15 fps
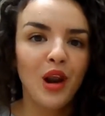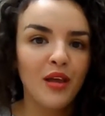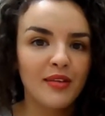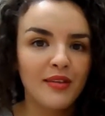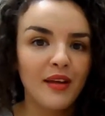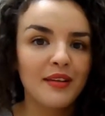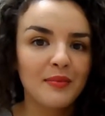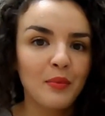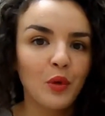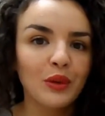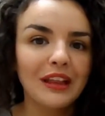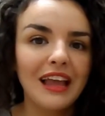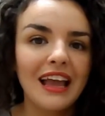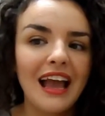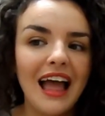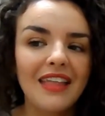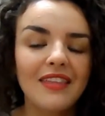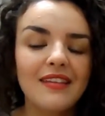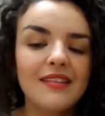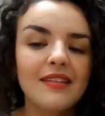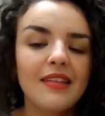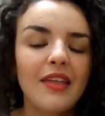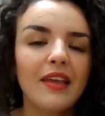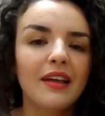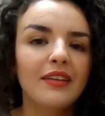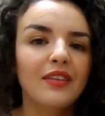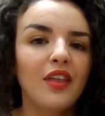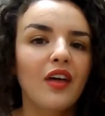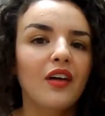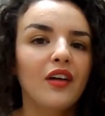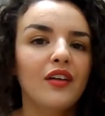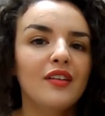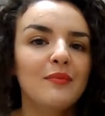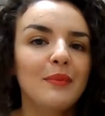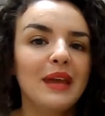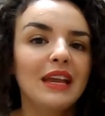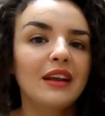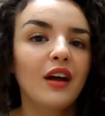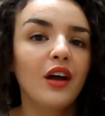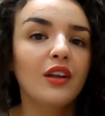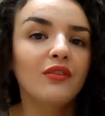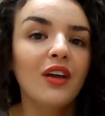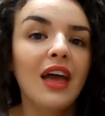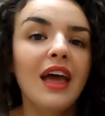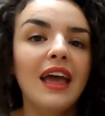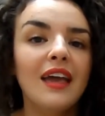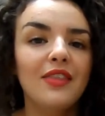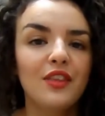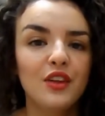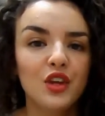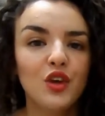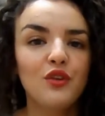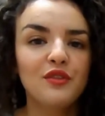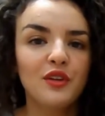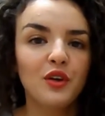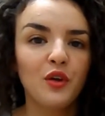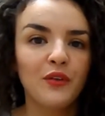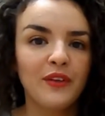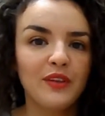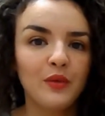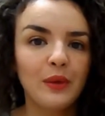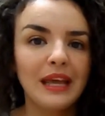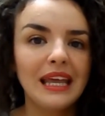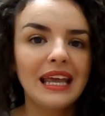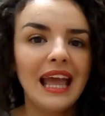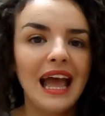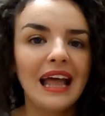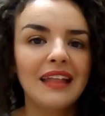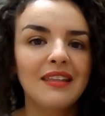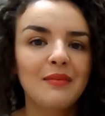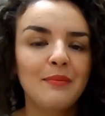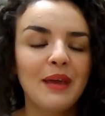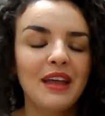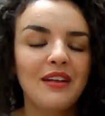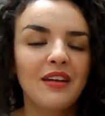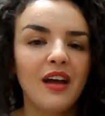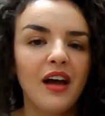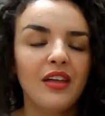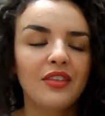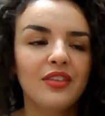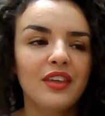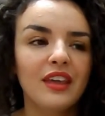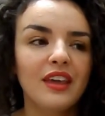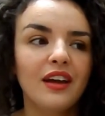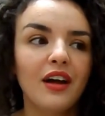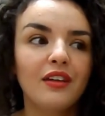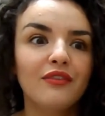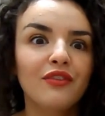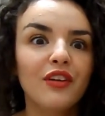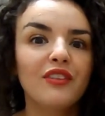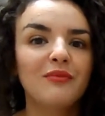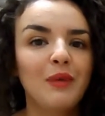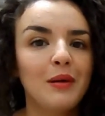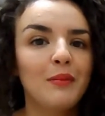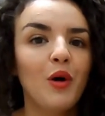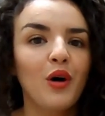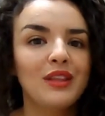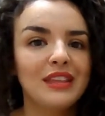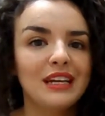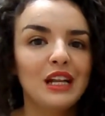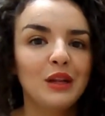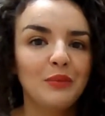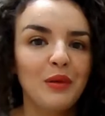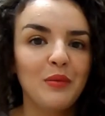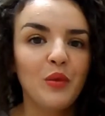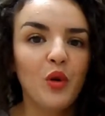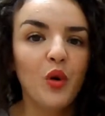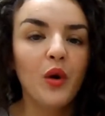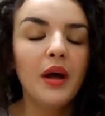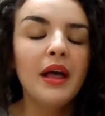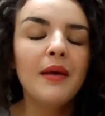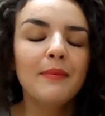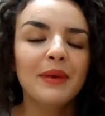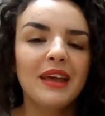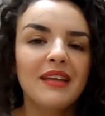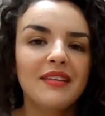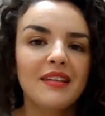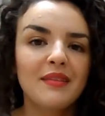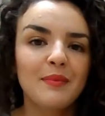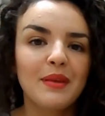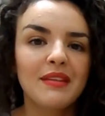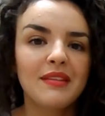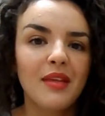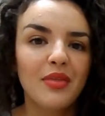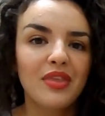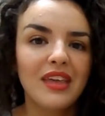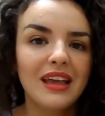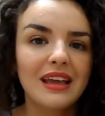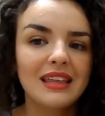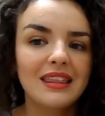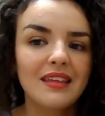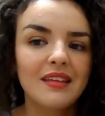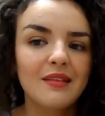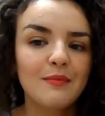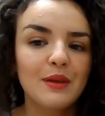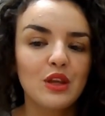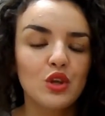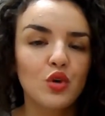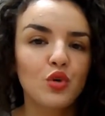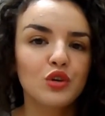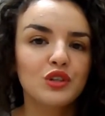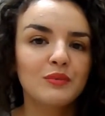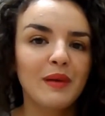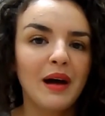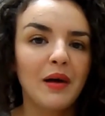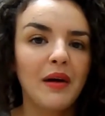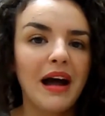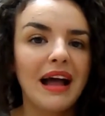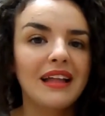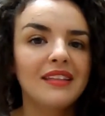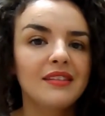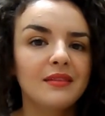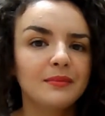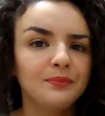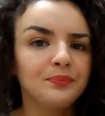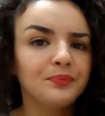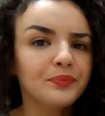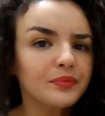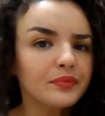plus-size modelling. And this is something that has been kind of in the news a lot this week and been at the kind of front of my mind a little bit more, because it's been something that's been talked about. And